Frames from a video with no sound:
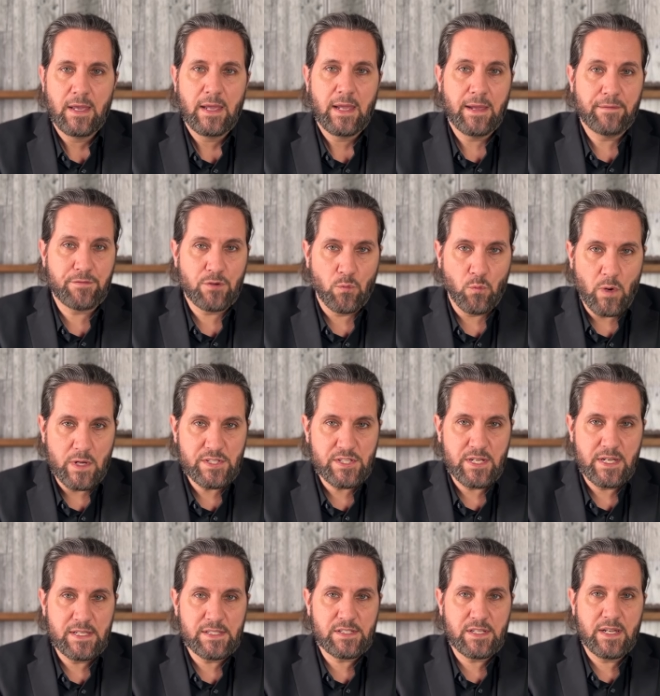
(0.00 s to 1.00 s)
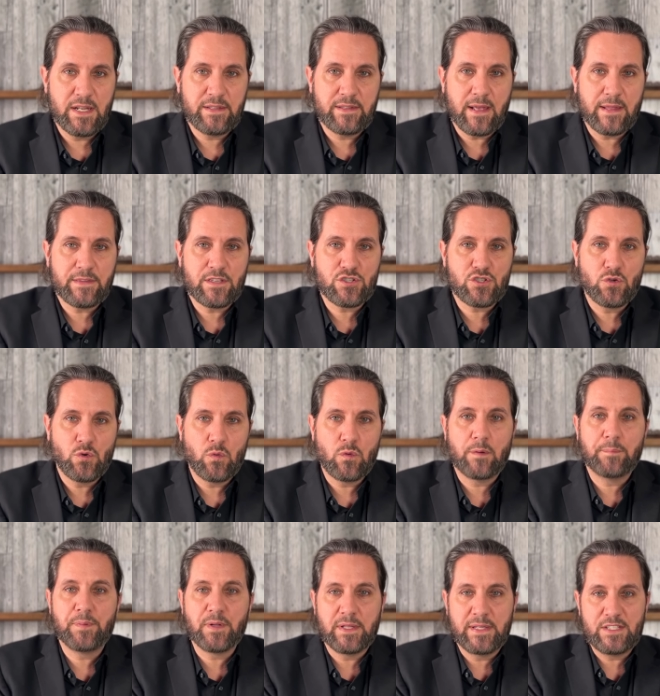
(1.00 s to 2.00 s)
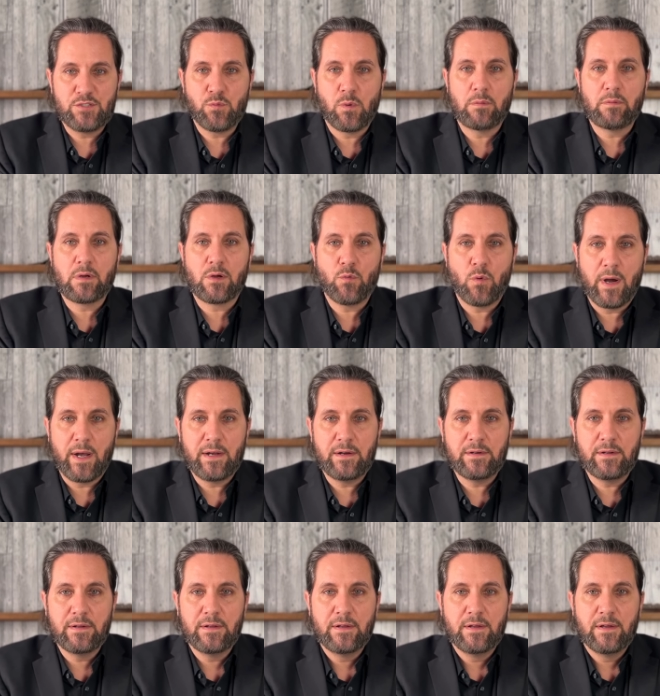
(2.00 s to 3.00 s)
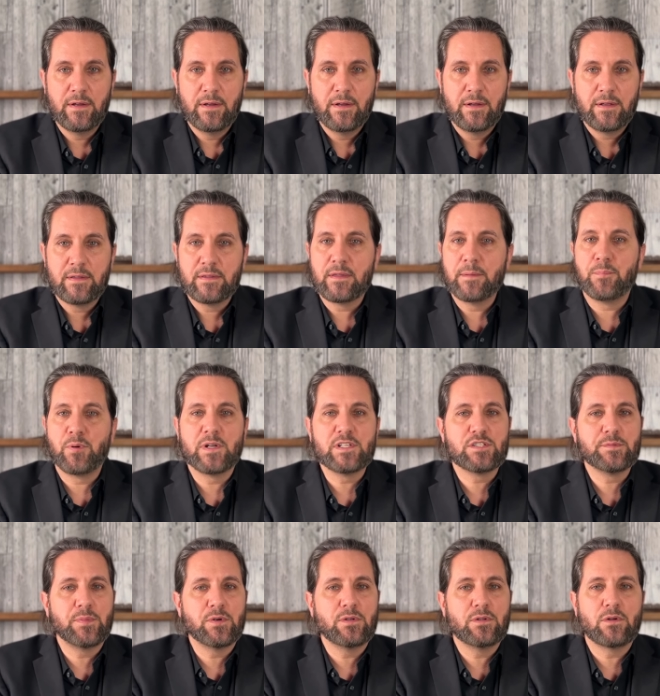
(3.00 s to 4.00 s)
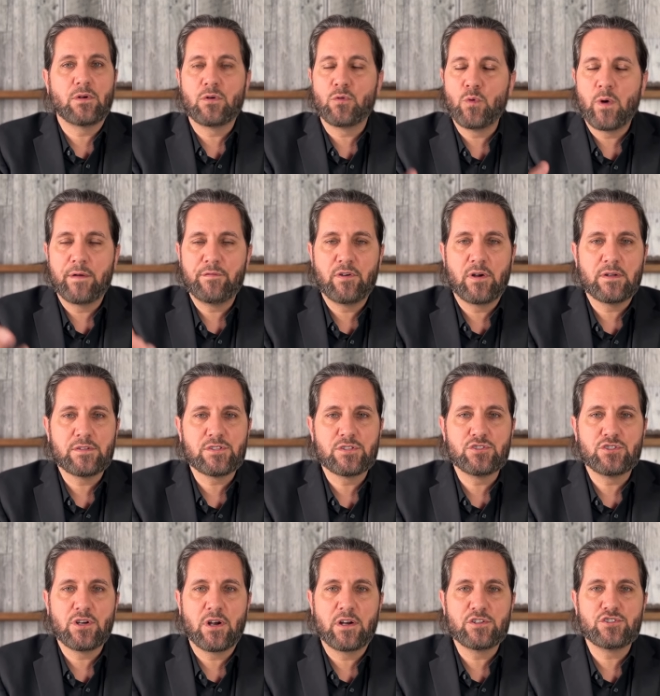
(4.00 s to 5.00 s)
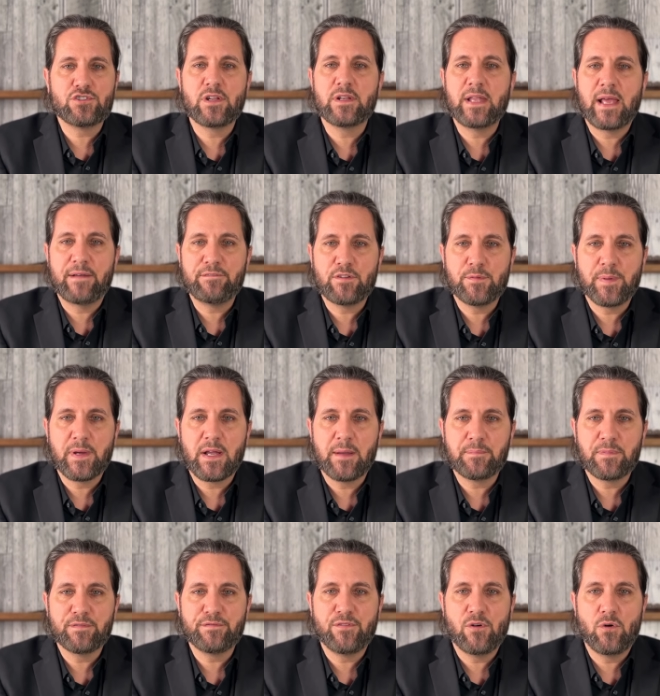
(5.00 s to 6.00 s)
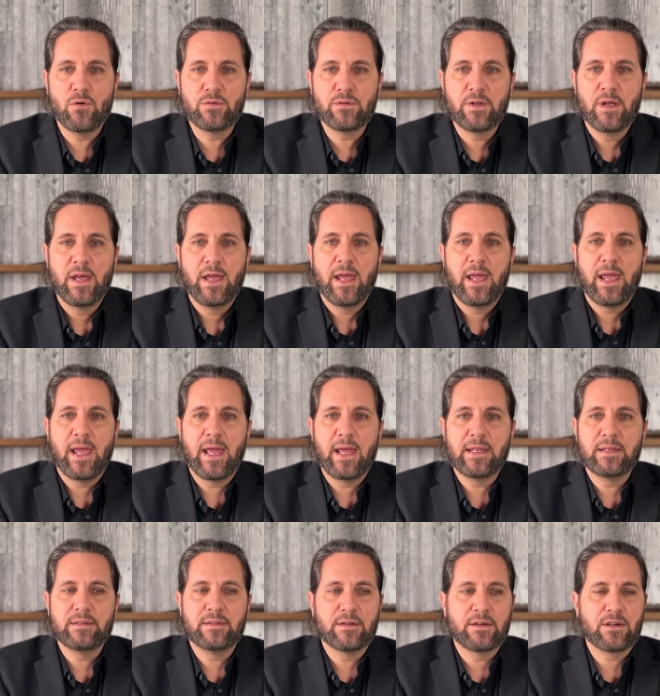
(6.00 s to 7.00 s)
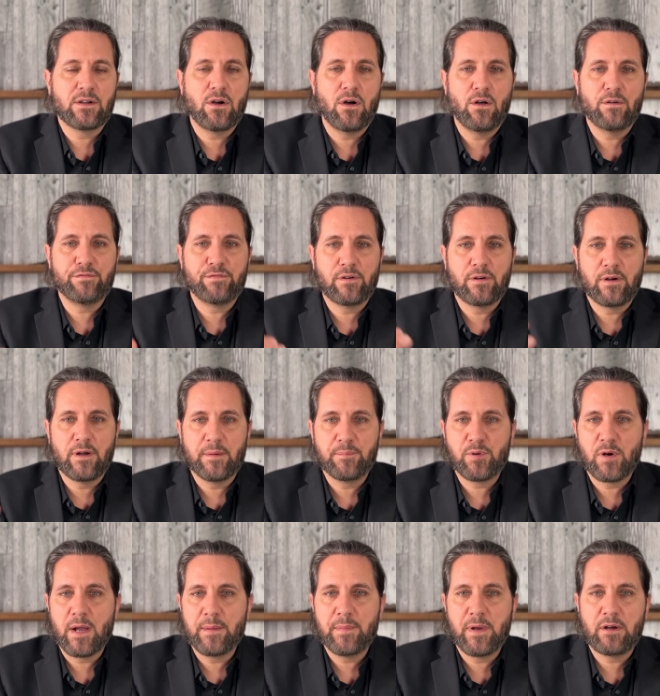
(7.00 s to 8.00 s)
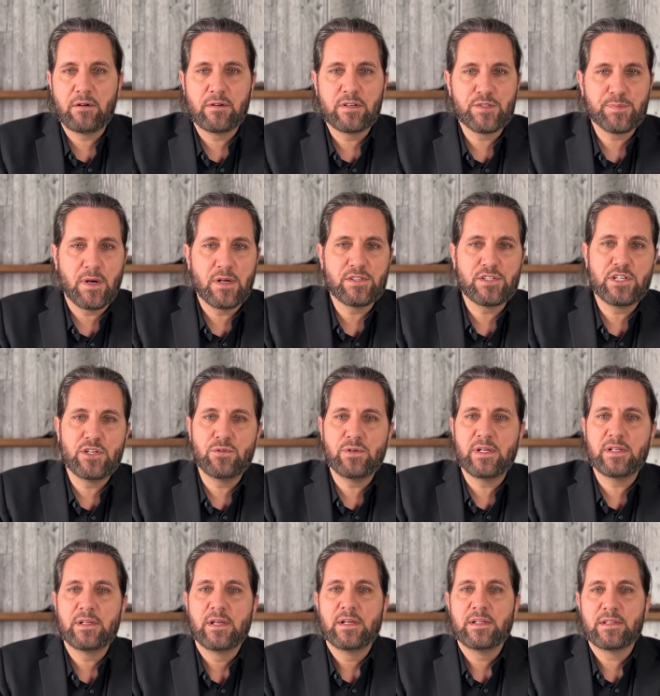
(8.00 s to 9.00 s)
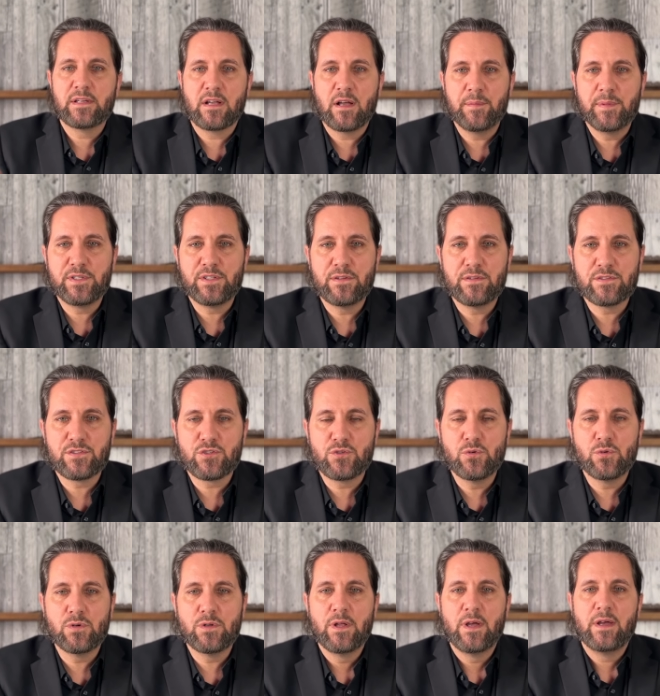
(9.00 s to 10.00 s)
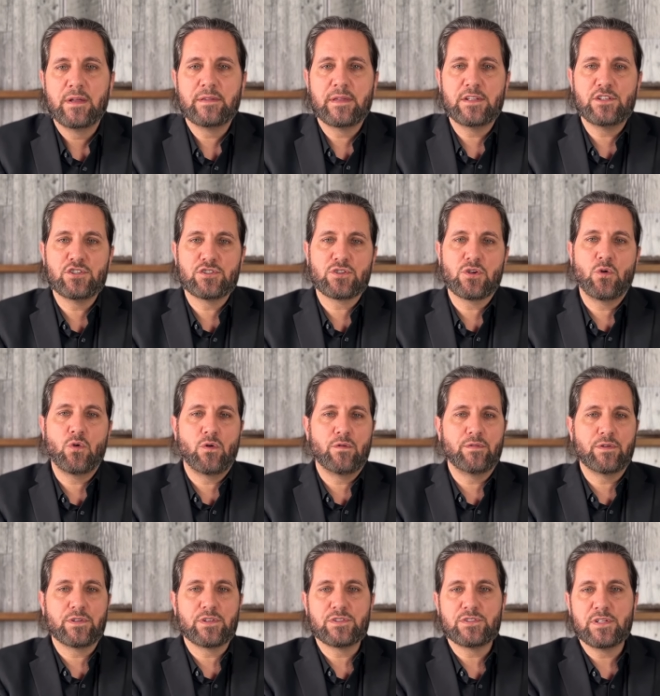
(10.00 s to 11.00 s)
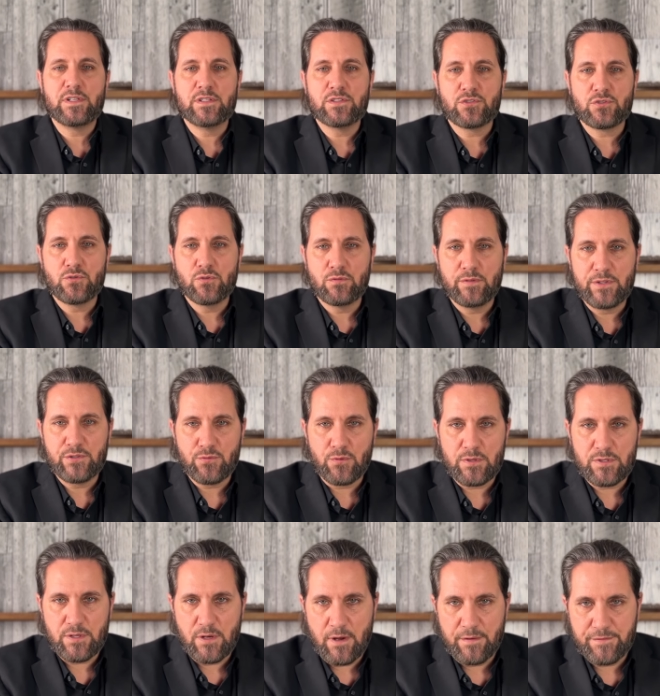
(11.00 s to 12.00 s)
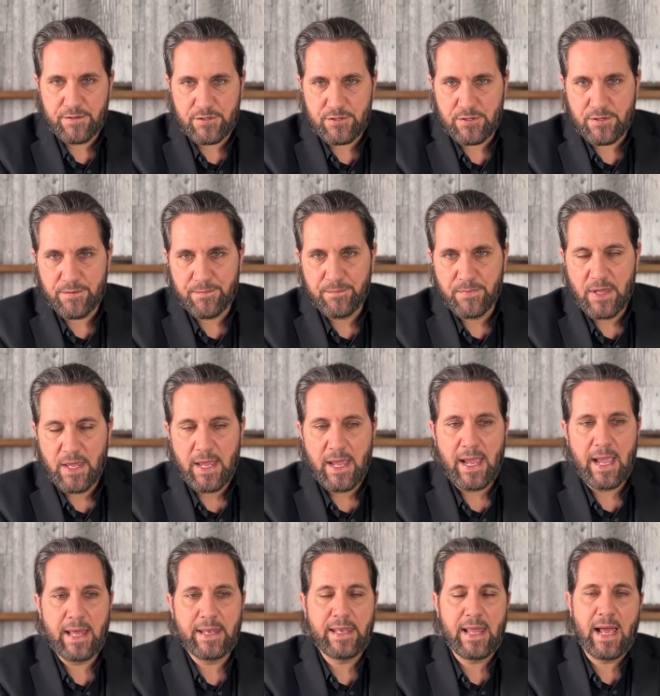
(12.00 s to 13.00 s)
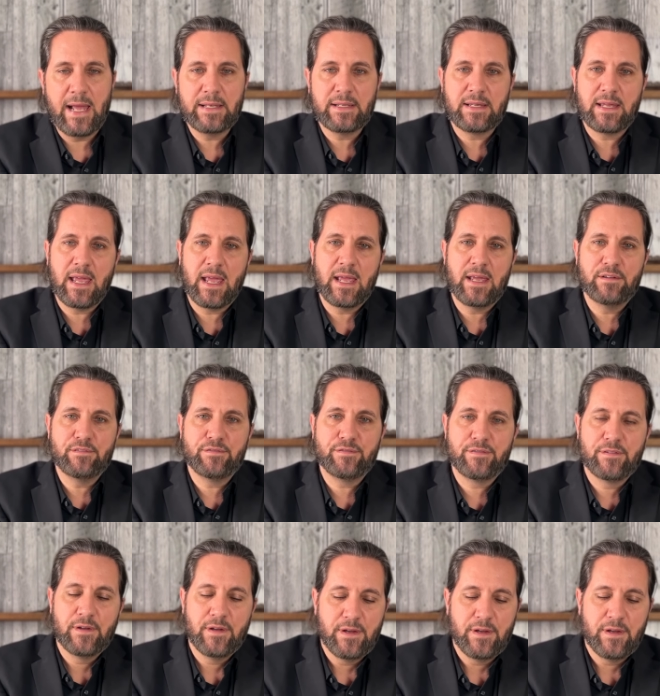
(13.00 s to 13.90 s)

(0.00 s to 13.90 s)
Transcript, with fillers: If there was an incident at the school where police were required, the principal or whoever else in charge didn't have to pick up the phone and uh, call for a primary response unit to come into the school. They just go over to see the school resource officer. And that gave